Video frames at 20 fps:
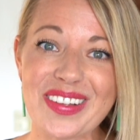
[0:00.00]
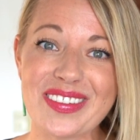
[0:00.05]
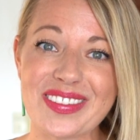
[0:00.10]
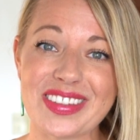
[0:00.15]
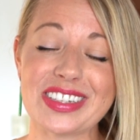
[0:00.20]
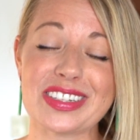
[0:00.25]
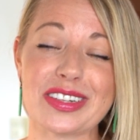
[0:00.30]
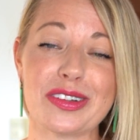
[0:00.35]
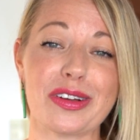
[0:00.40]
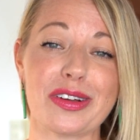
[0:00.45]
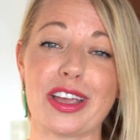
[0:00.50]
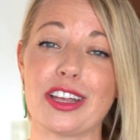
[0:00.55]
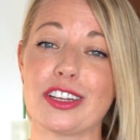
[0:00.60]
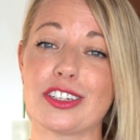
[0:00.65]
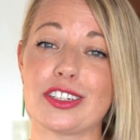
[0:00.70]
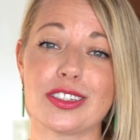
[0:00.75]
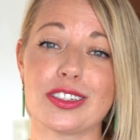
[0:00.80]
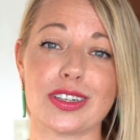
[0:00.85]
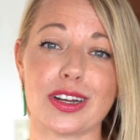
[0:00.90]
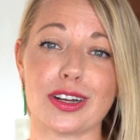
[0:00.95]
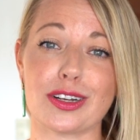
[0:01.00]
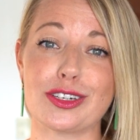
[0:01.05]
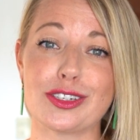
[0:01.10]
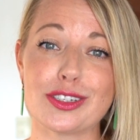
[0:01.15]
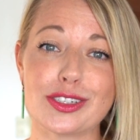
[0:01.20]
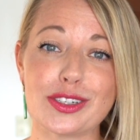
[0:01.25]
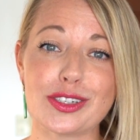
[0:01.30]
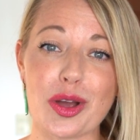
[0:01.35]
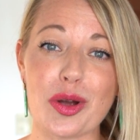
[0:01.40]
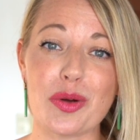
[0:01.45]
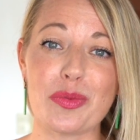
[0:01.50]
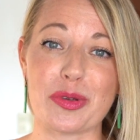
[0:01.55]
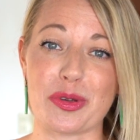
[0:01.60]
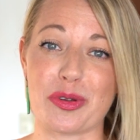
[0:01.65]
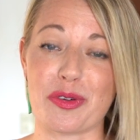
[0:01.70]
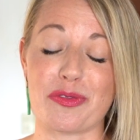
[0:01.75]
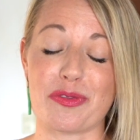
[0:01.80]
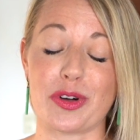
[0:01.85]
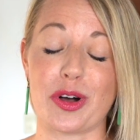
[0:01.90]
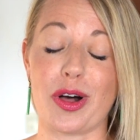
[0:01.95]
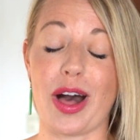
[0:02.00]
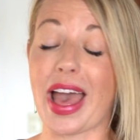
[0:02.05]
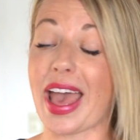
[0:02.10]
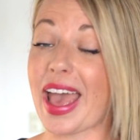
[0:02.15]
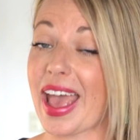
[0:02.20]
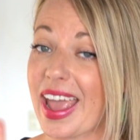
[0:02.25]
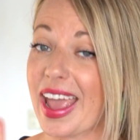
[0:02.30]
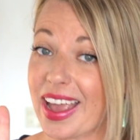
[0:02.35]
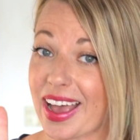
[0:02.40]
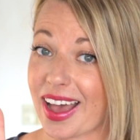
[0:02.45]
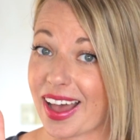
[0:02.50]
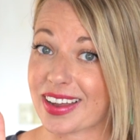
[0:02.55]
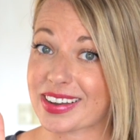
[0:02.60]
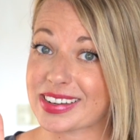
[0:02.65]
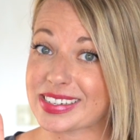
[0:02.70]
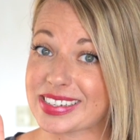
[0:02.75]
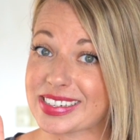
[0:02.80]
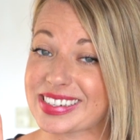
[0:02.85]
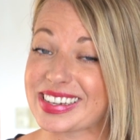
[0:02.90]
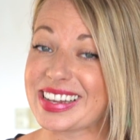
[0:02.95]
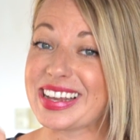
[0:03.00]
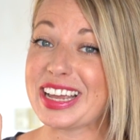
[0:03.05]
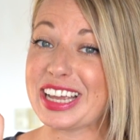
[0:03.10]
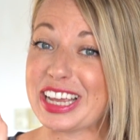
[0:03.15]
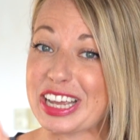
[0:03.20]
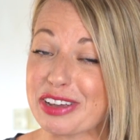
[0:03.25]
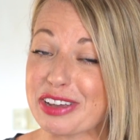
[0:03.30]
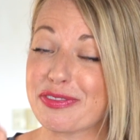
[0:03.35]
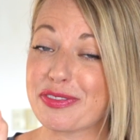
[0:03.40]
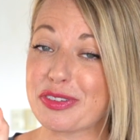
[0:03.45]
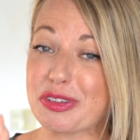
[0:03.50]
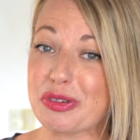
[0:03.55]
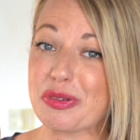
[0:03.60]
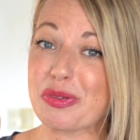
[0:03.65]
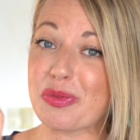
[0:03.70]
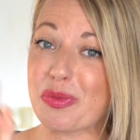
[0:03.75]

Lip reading: of these locations are so beautiful, and if you